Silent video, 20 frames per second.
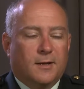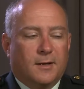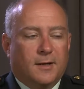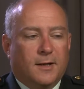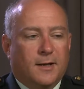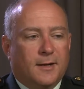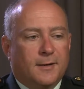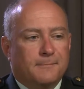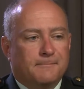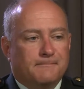
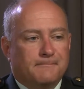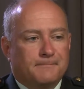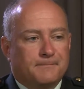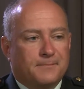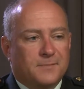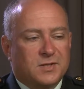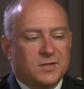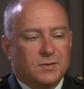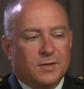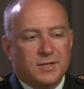
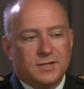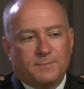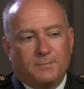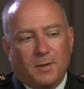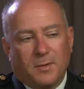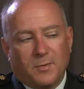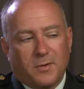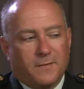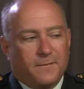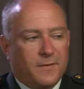So as a
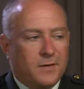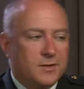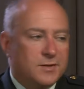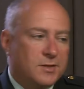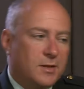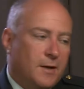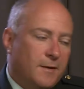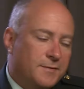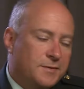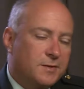public affairs
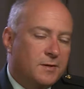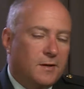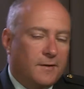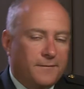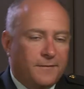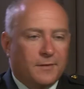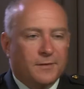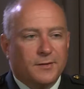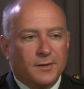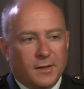officer, I
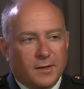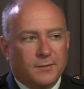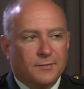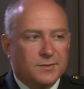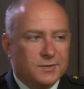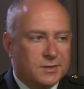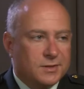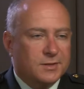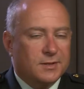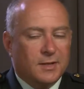felt that I
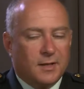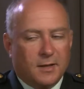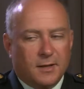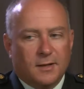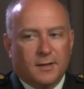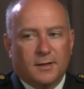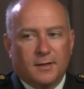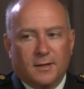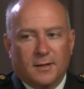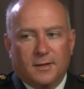was just kind
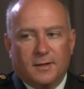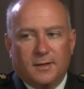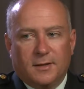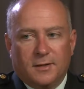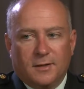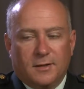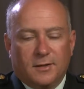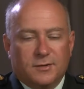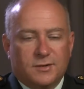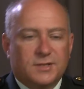of,
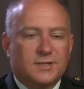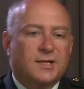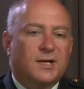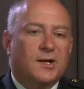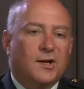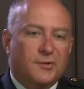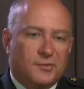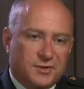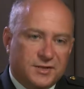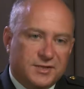you know, just another